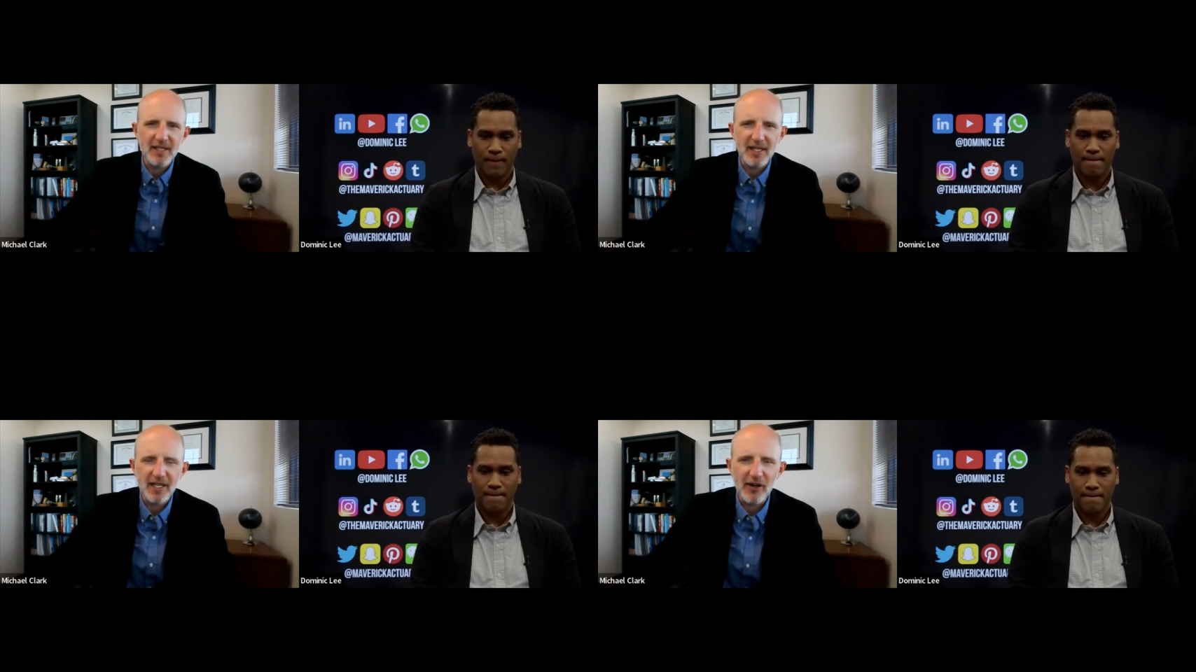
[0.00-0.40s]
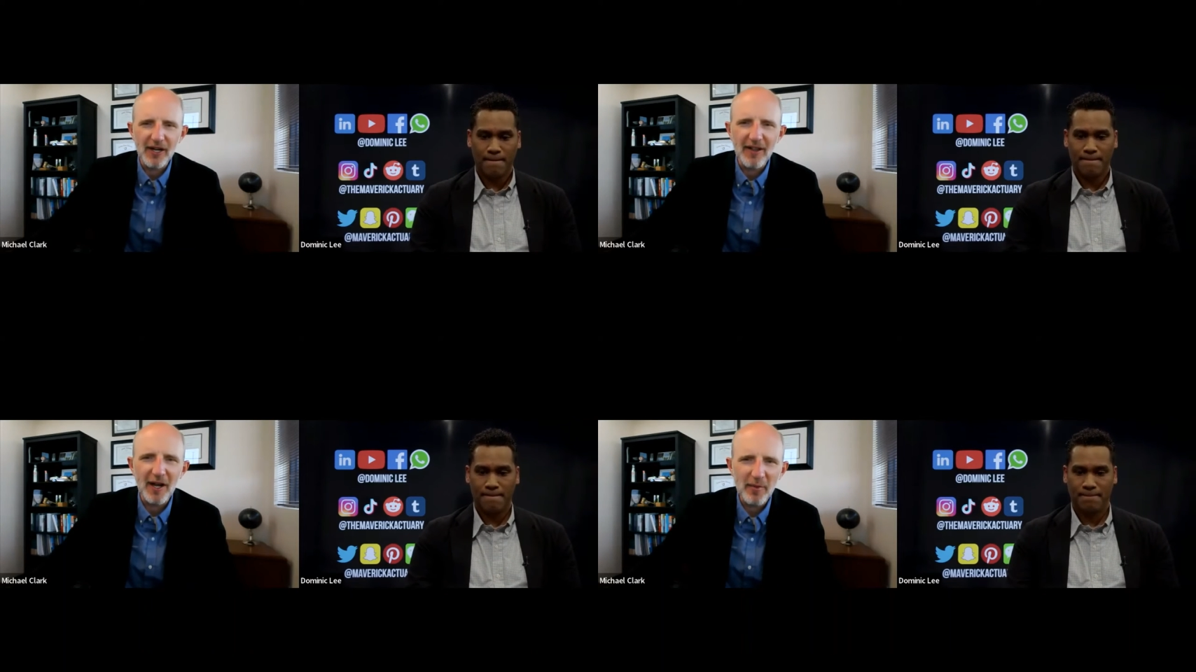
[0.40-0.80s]
Speaker 1: is a, an
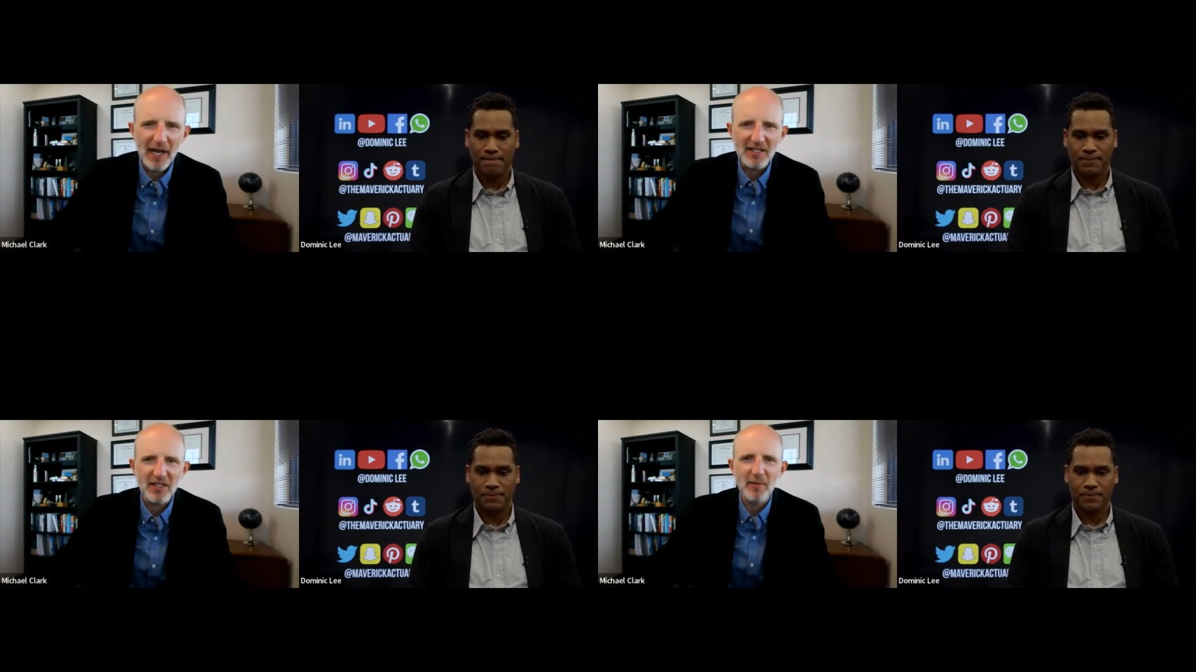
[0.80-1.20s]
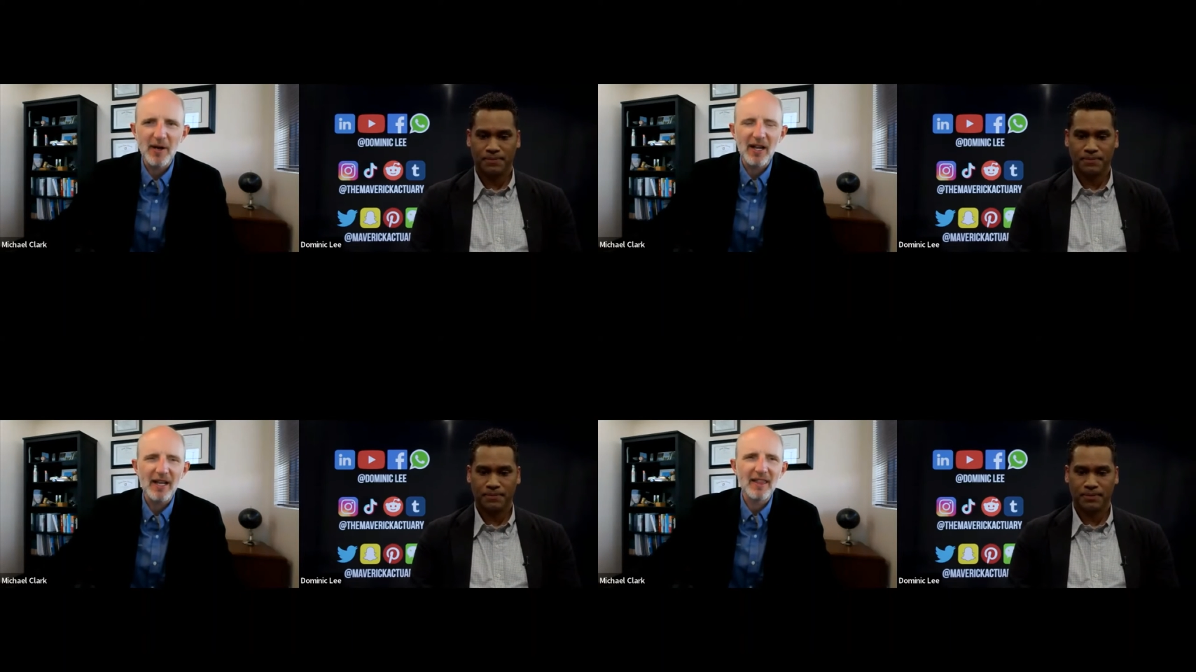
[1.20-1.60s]
area i'm passionate
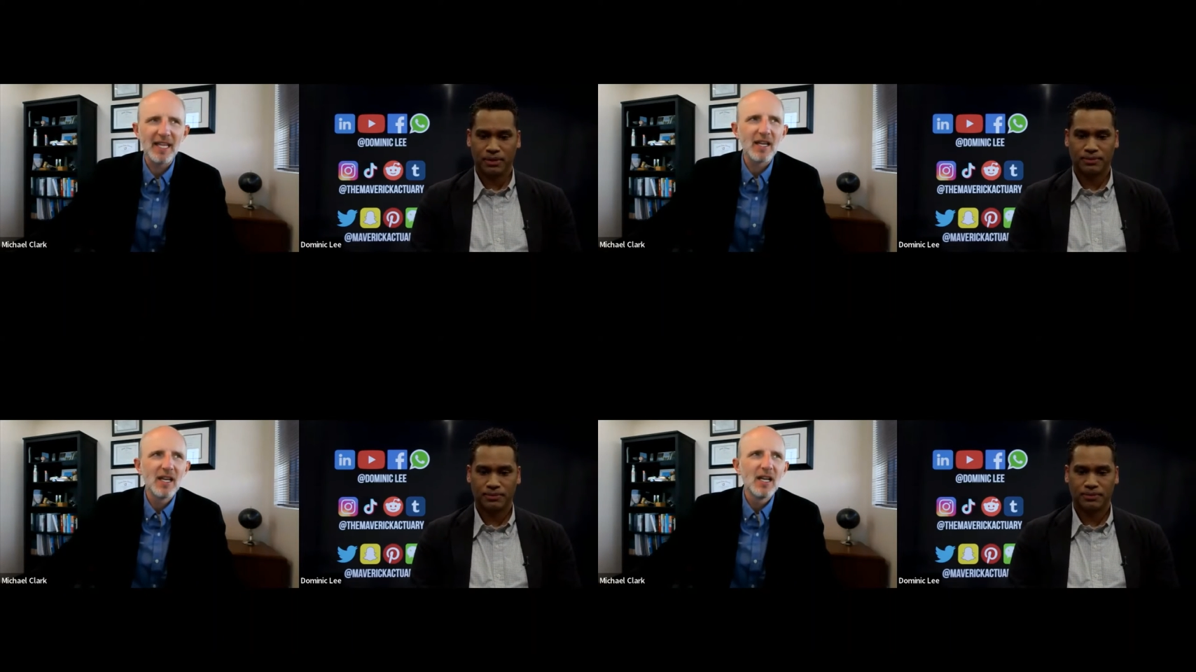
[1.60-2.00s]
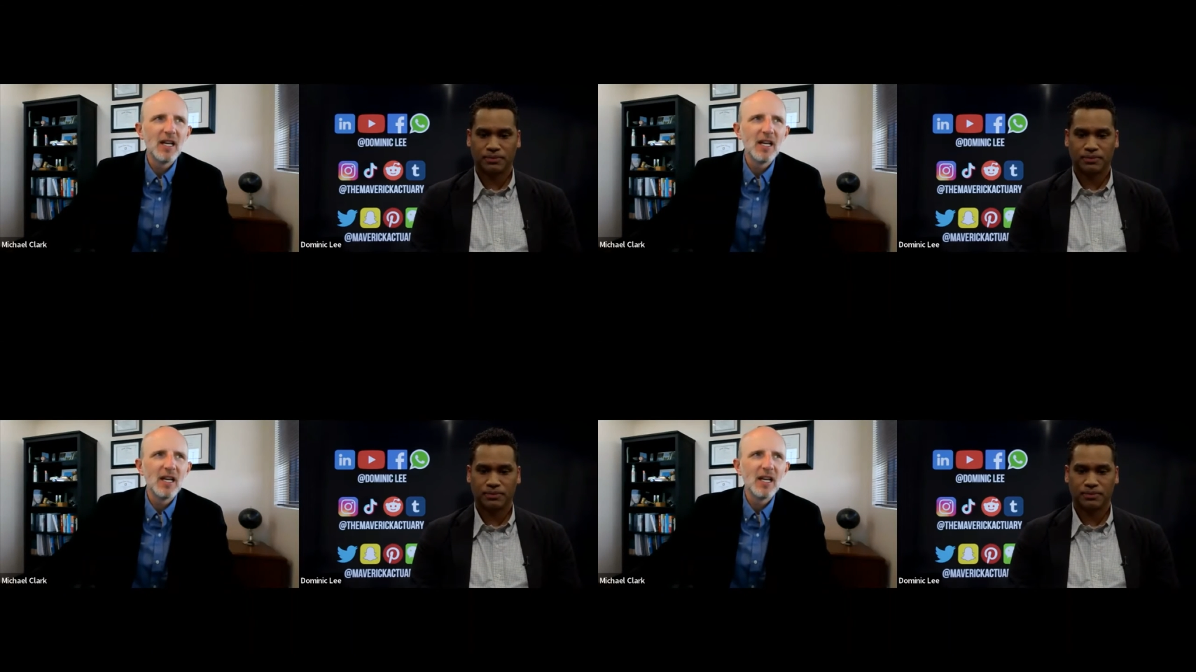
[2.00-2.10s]
about i think